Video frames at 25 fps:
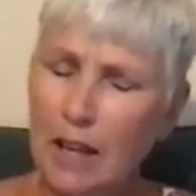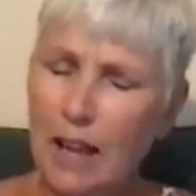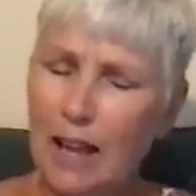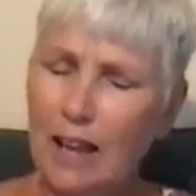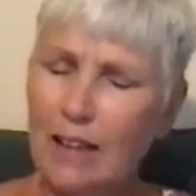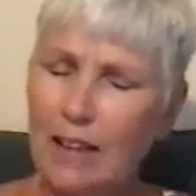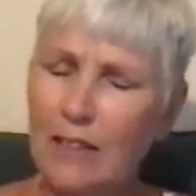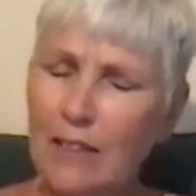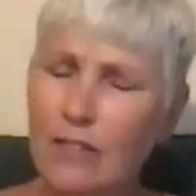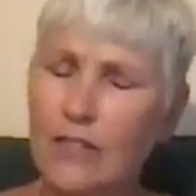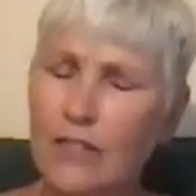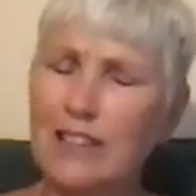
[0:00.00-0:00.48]

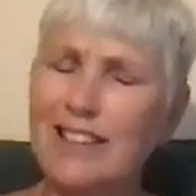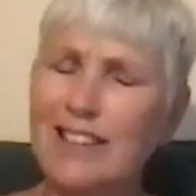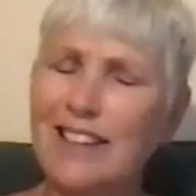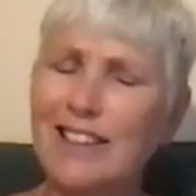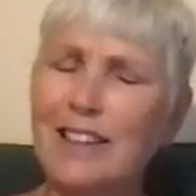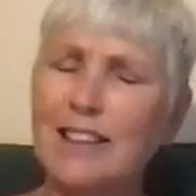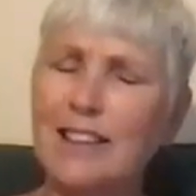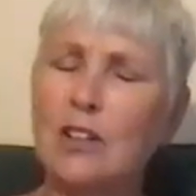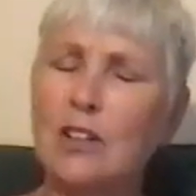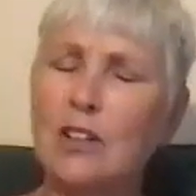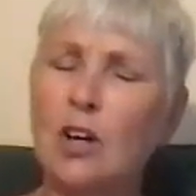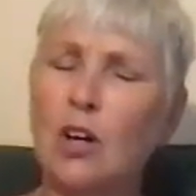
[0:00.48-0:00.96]
And the
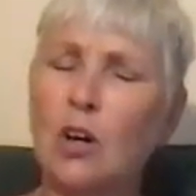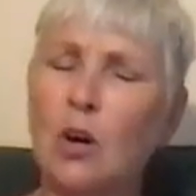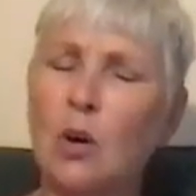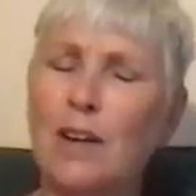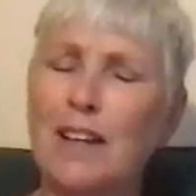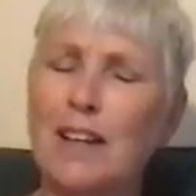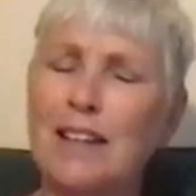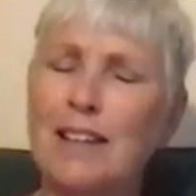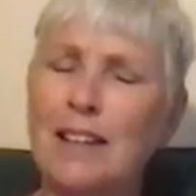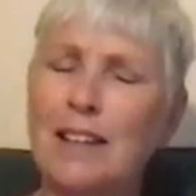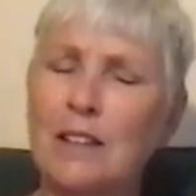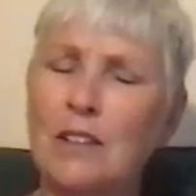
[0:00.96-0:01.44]
ego
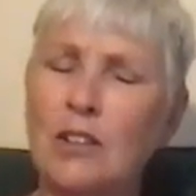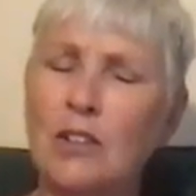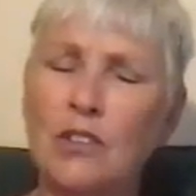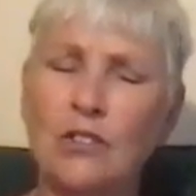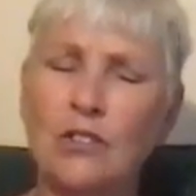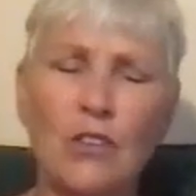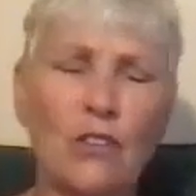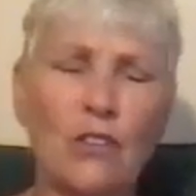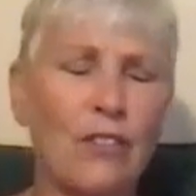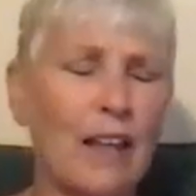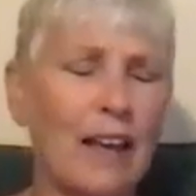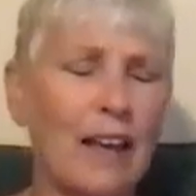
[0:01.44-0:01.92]
is
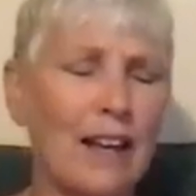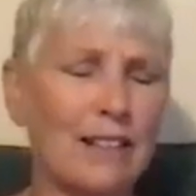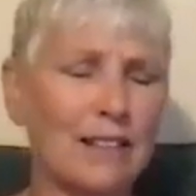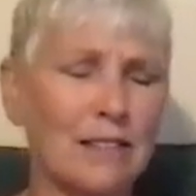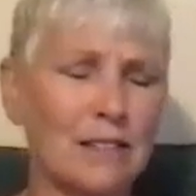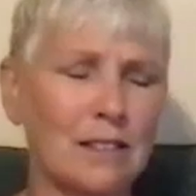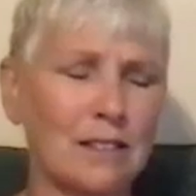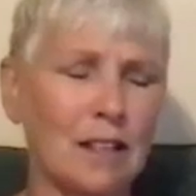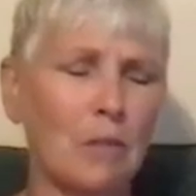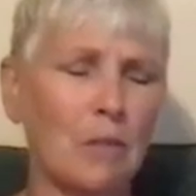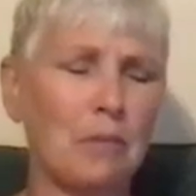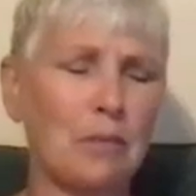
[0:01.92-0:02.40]
that
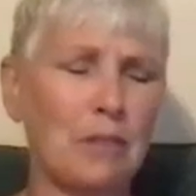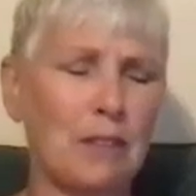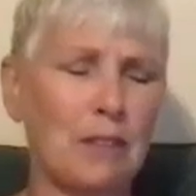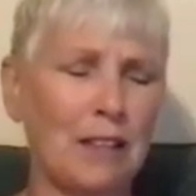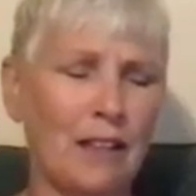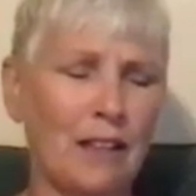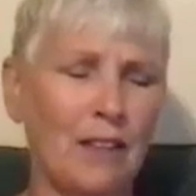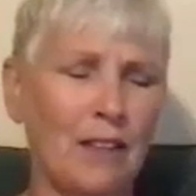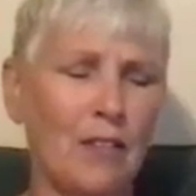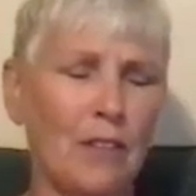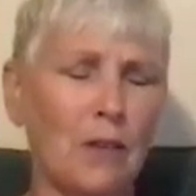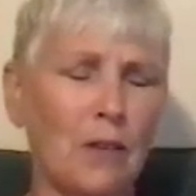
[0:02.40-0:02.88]

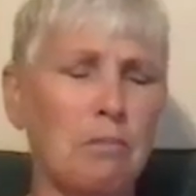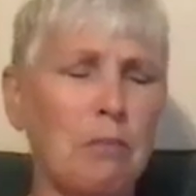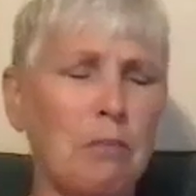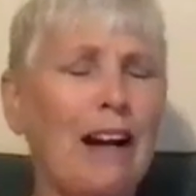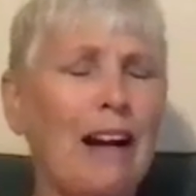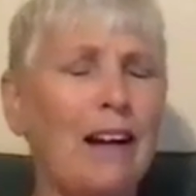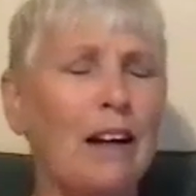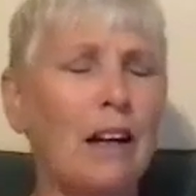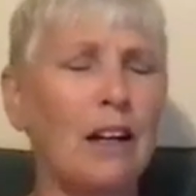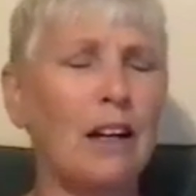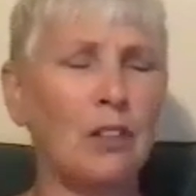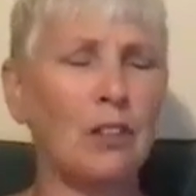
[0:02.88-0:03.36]
something, the
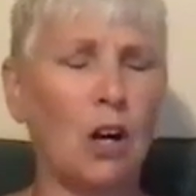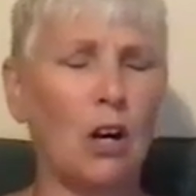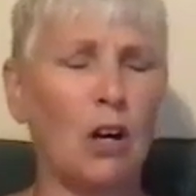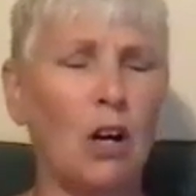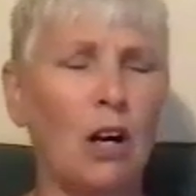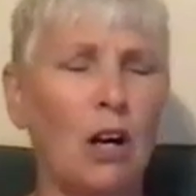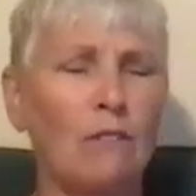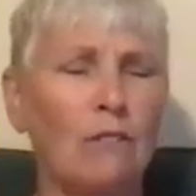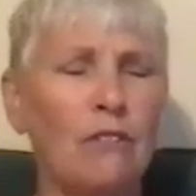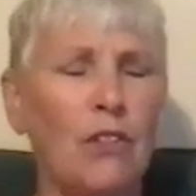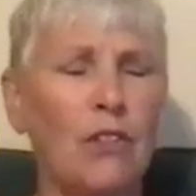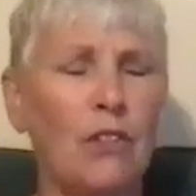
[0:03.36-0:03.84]
part
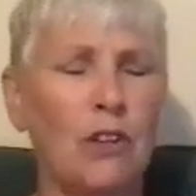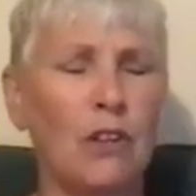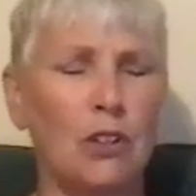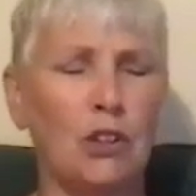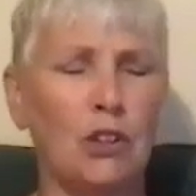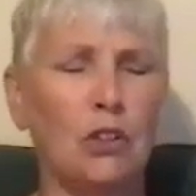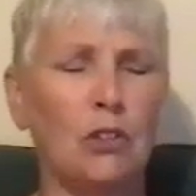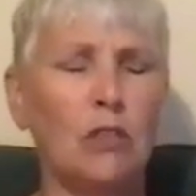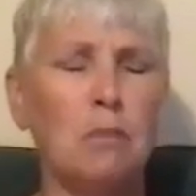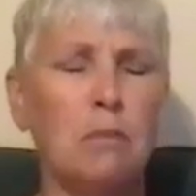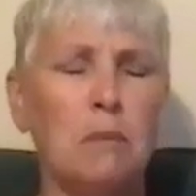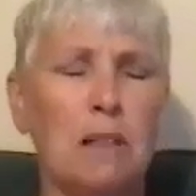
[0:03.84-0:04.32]
of the
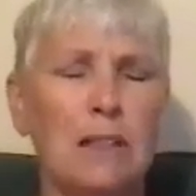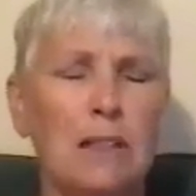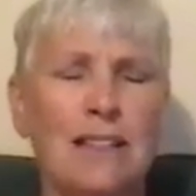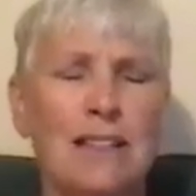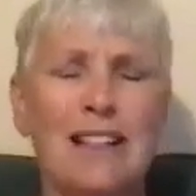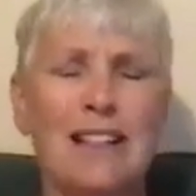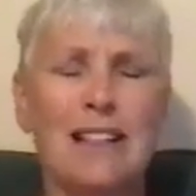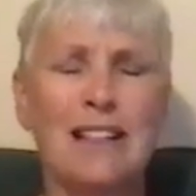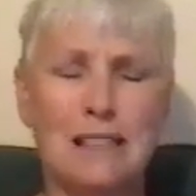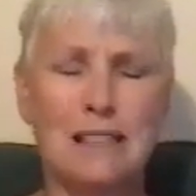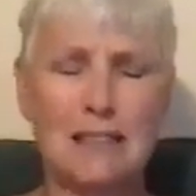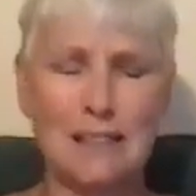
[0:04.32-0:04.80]
human
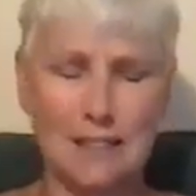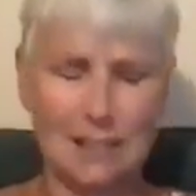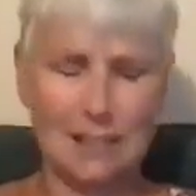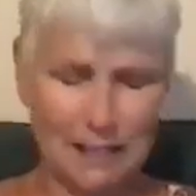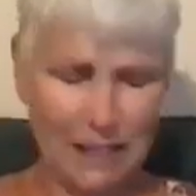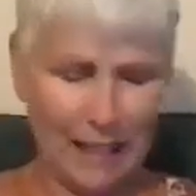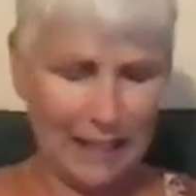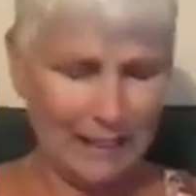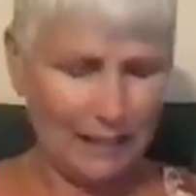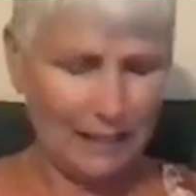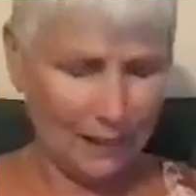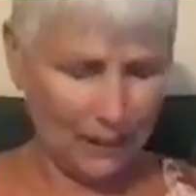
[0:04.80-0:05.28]

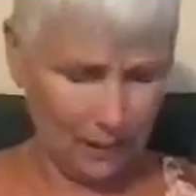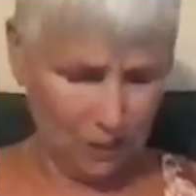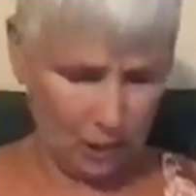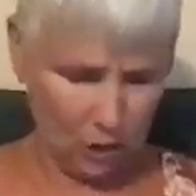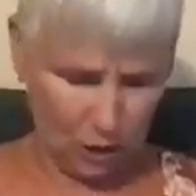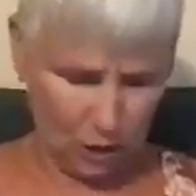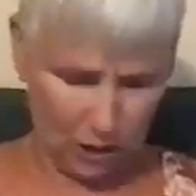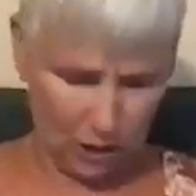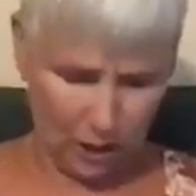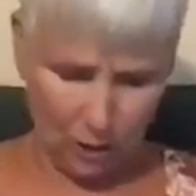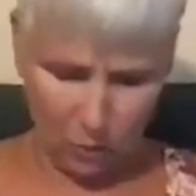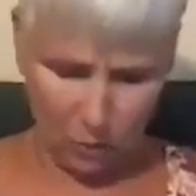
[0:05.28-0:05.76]
psyche,
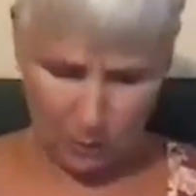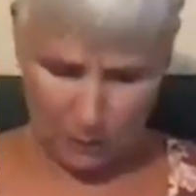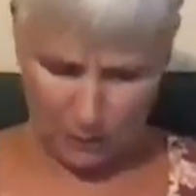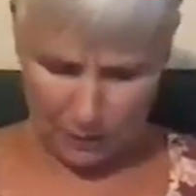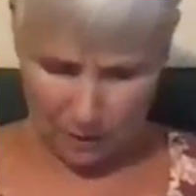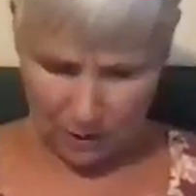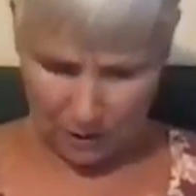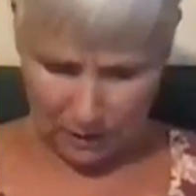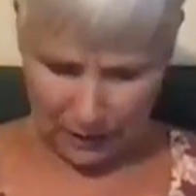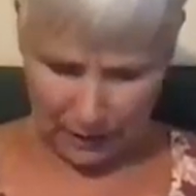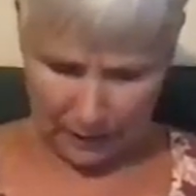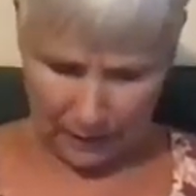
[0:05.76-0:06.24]
shall we
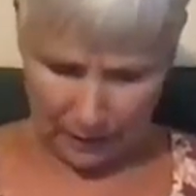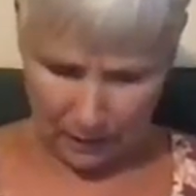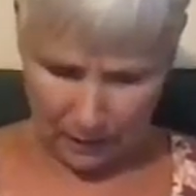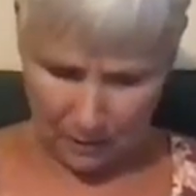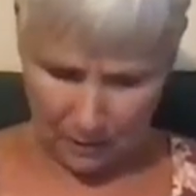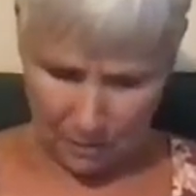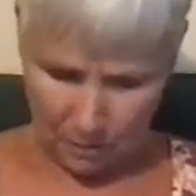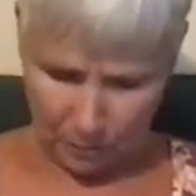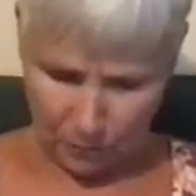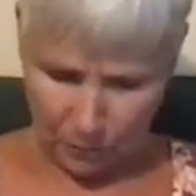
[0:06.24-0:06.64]
say,